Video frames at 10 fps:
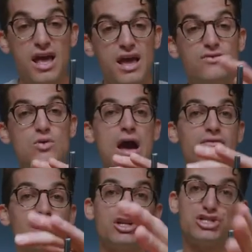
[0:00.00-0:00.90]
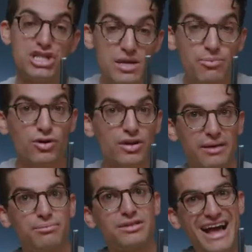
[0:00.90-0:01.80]
If you have a cheaper
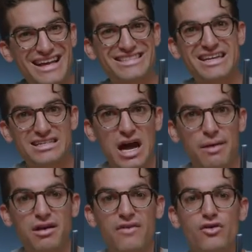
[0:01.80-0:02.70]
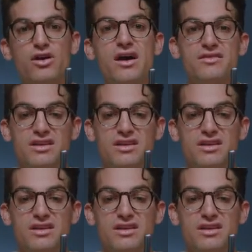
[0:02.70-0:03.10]
like plastic top cover,